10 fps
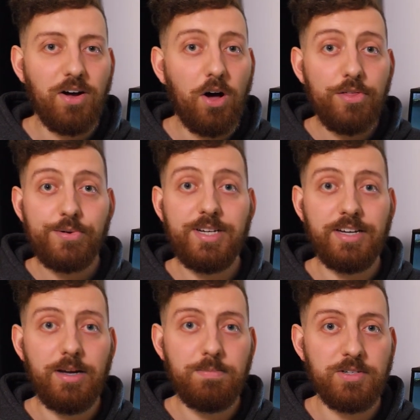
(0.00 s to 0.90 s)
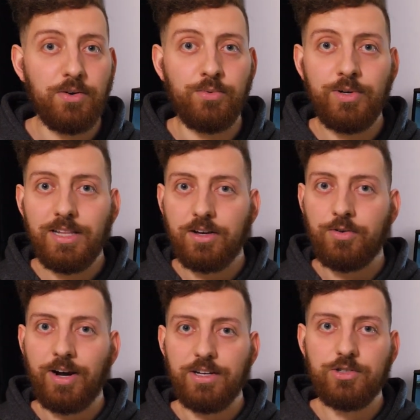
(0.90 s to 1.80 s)
All three types are really
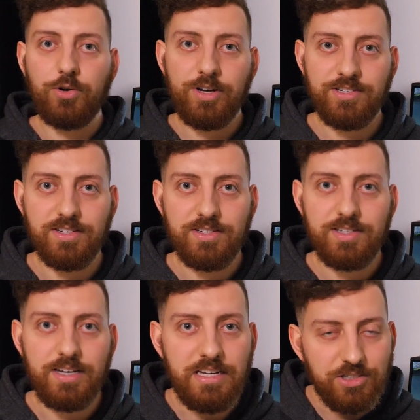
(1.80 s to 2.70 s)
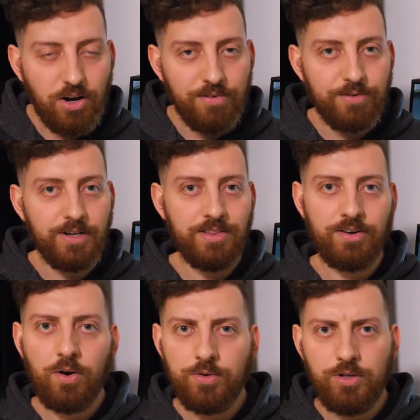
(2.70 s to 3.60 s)
great choices, each offering
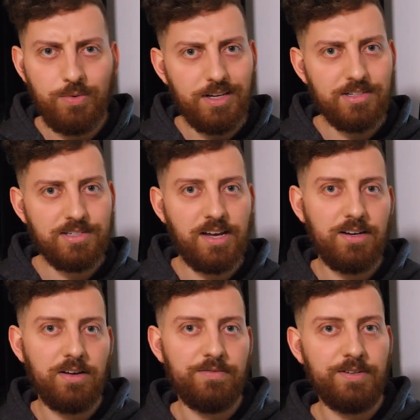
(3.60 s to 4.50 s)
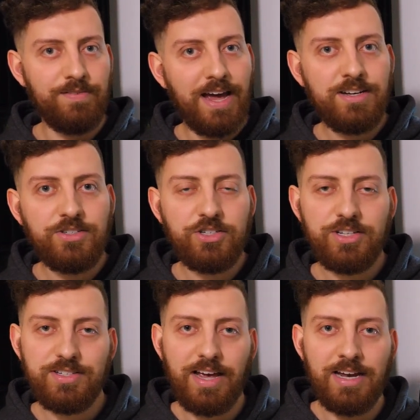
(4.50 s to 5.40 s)
their own unique set of
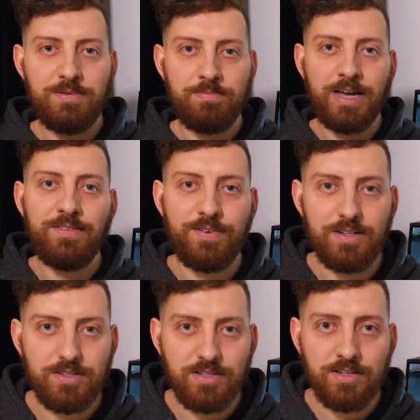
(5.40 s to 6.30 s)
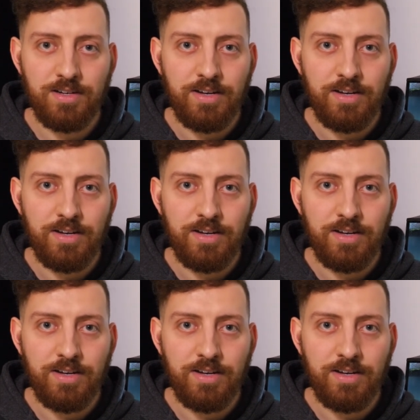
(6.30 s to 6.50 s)
advantages and benefits.